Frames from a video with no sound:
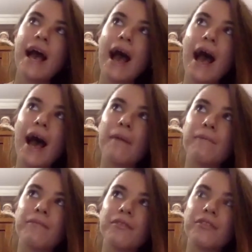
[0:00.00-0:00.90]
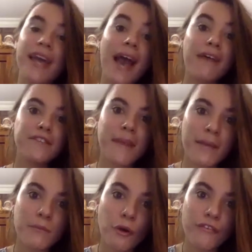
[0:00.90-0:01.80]
they have to
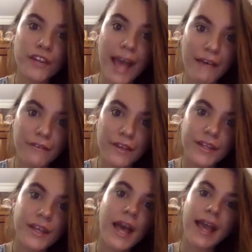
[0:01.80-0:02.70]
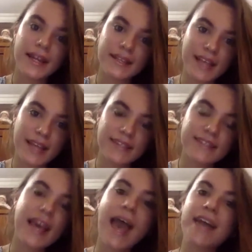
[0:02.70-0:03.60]
make more of an effort, in a sense.
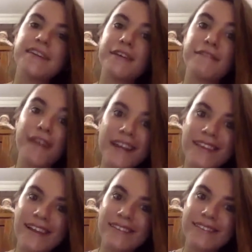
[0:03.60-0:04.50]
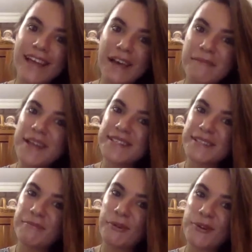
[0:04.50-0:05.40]
And if anything, that makes
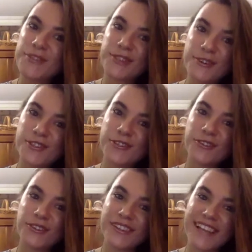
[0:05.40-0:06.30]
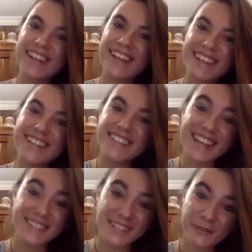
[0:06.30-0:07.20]
them more social than kids
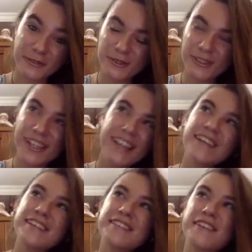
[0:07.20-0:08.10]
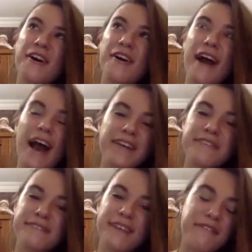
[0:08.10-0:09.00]
in school. So
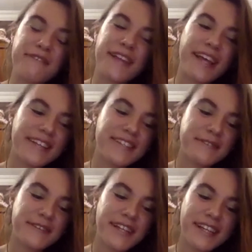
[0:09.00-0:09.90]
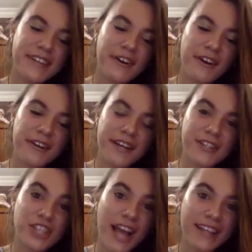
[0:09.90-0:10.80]
I feel like it's really not a
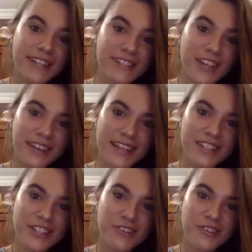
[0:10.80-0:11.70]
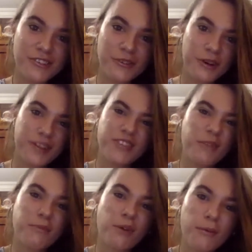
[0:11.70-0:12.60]
challenge unless you, or it's not
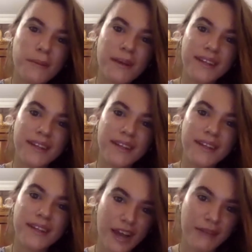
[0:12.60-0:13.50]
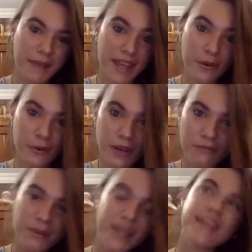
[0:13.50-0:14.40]
a problem unless you try and make it
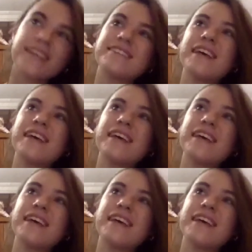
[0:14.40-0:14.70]
one, because